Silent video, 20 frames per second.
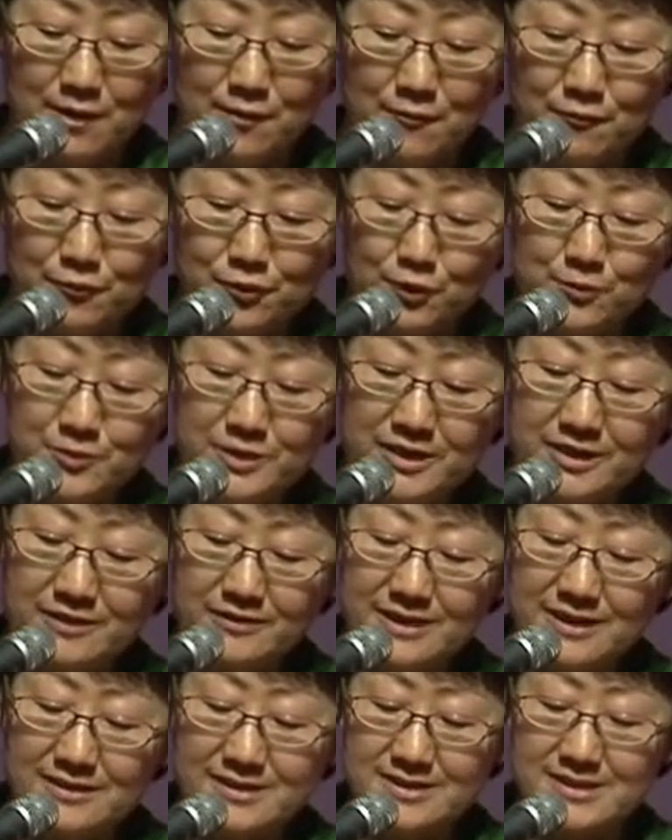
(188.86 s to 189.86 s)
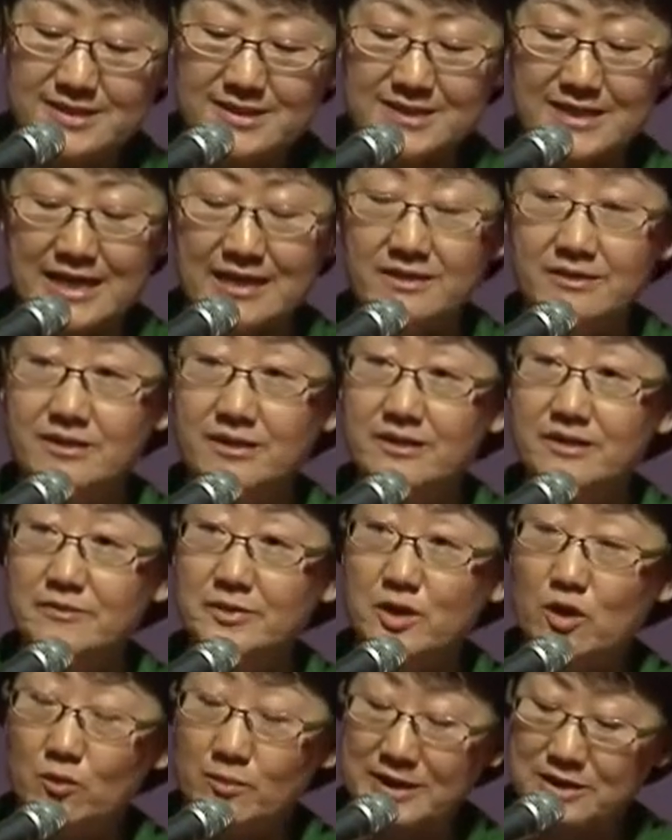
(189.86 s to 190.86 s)
From the analysis and
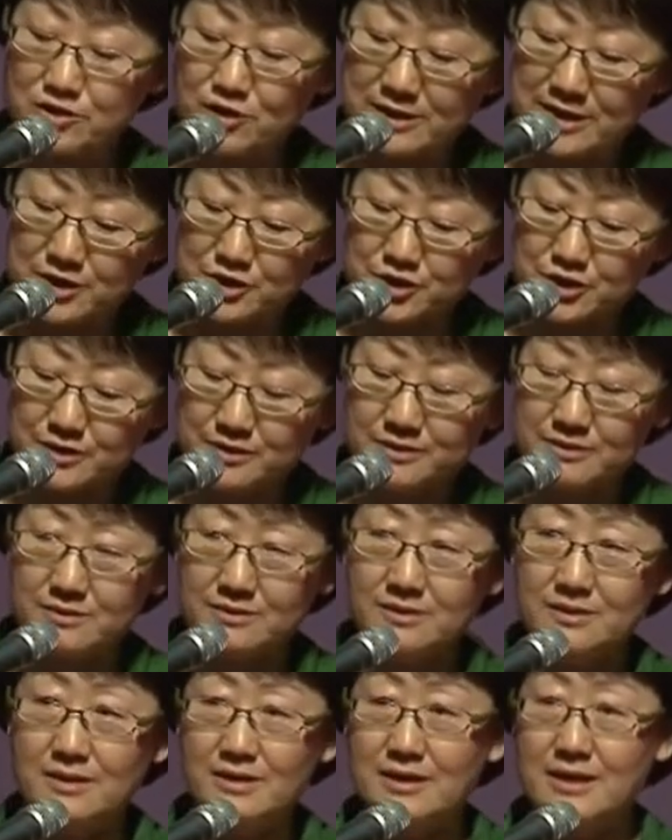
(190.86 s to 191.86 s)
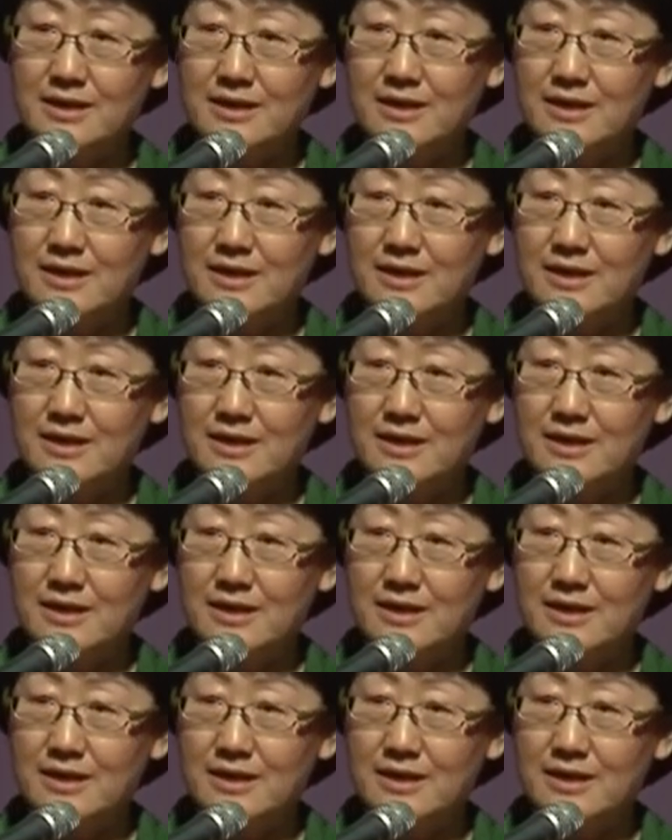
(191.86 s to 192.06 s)
delivery of education,